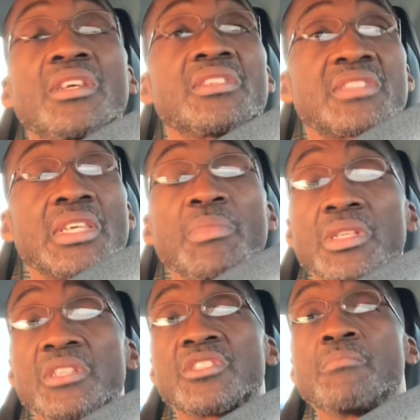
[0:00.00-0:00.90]
a
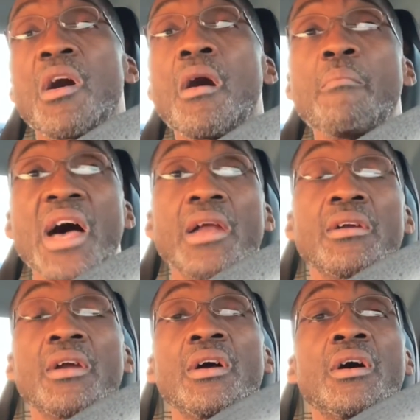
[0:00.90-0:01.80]
seemingly small matter
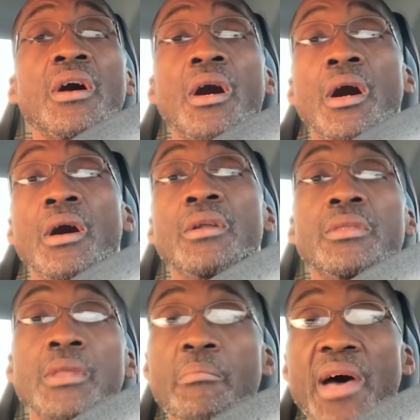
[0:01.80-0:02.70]
on
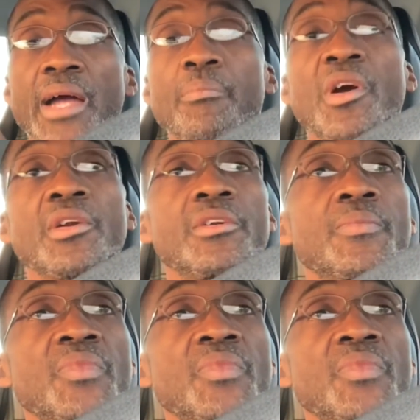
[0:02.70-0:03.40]
the back burner.